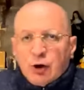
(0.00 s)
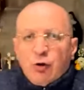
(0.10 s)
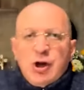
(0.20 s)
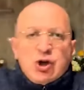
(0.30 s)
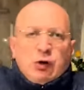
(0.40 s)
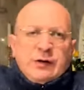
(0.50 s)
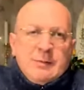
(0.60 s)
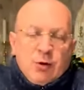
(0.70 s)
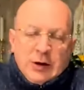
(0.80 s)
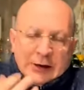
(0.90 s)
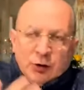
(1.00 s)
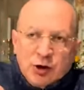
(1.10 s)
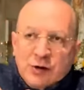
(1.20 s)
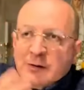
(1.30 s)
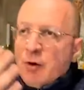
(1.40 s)
as a surreal moment.
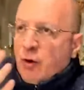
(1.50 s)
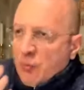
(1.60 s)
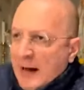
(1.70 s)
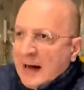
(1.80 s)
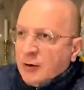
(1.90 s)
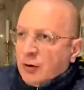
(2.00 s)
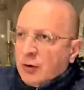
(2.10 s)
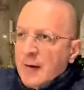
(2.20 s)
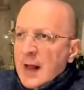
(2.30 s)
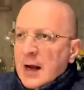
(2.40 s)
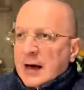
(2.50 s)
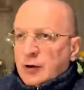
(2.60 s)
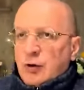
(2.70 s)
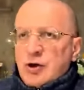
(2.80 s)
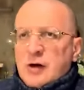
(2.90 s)
You'll
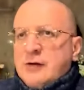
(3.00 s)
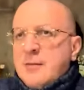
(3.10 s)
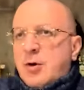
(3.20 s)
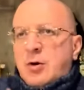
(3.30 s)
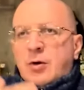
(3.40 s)
understand why.